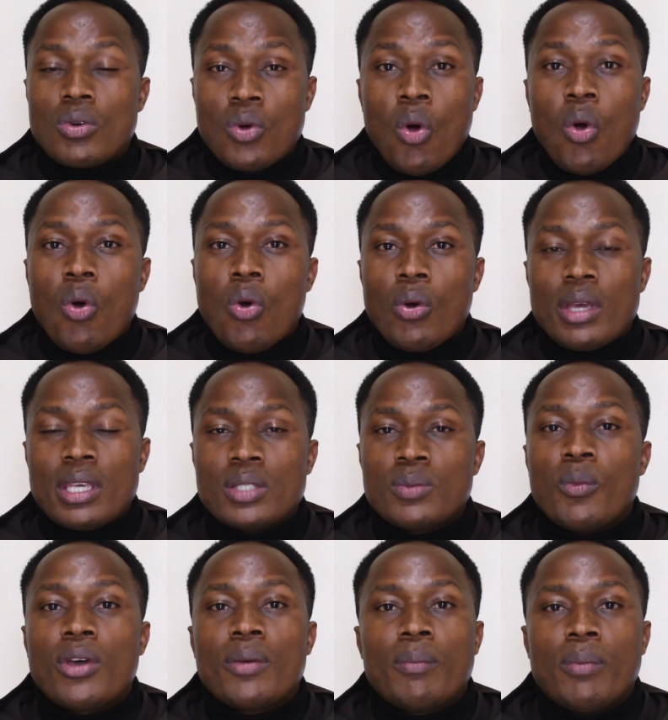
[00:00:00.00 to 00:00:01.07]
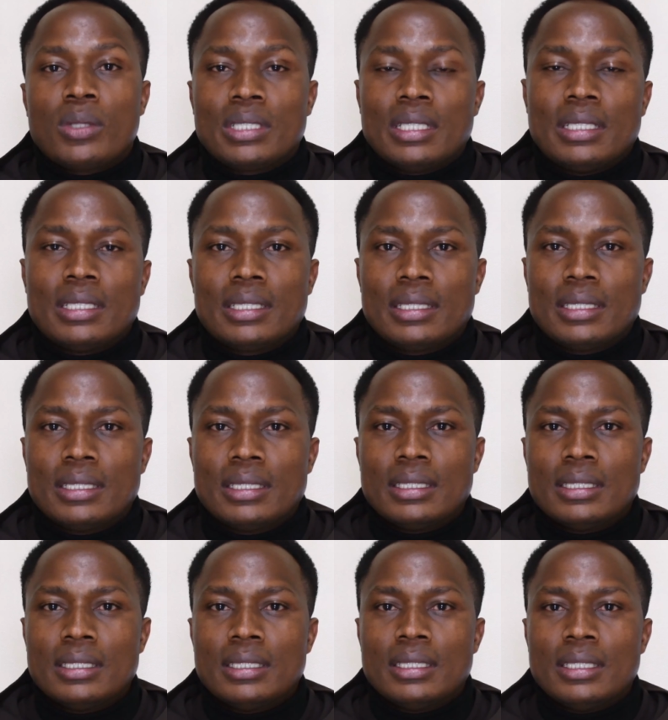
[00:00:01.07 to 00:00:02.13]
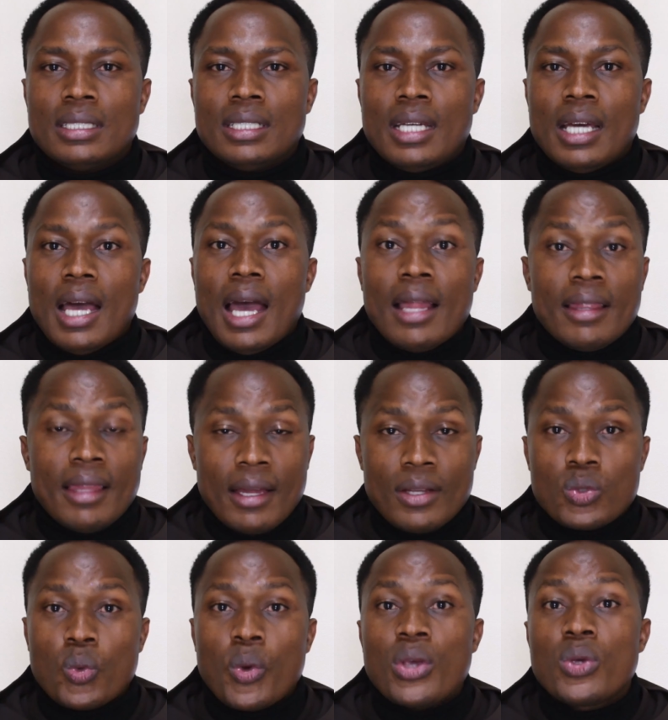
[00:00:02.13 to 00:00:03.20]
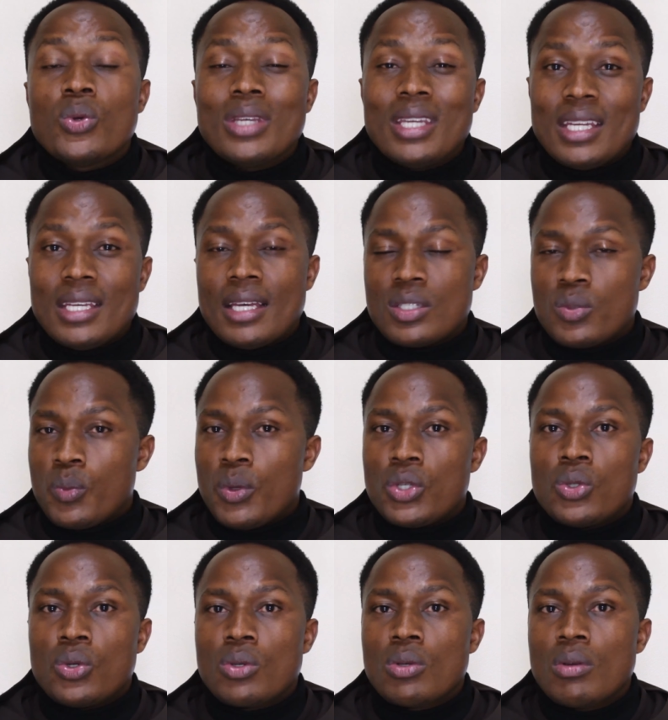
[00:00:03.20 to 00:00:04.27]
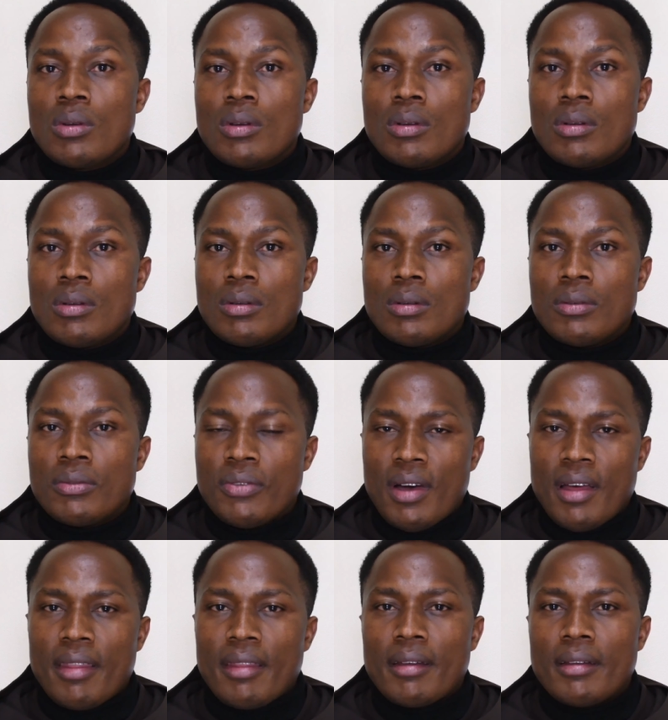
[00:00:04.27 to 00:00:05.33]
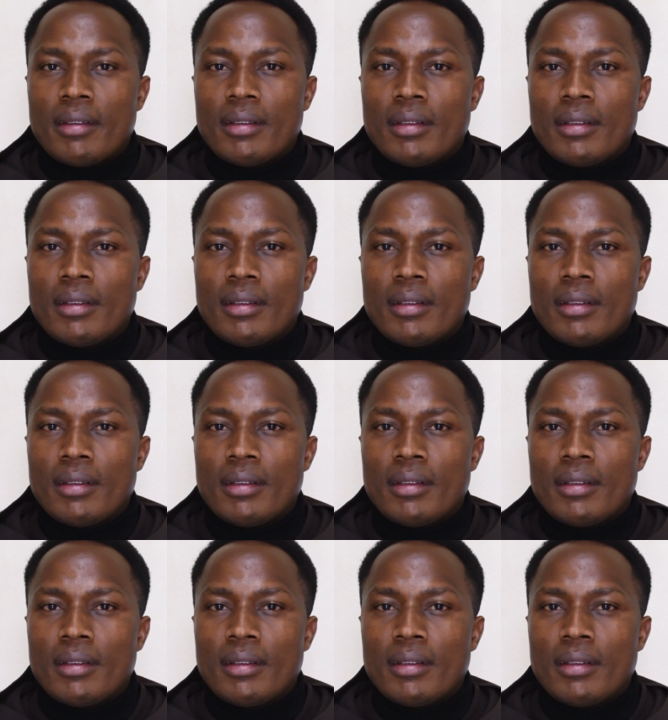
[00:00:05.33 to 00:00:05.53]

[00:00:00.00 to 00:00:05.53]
go is more important. And that's where you need a spiritual father.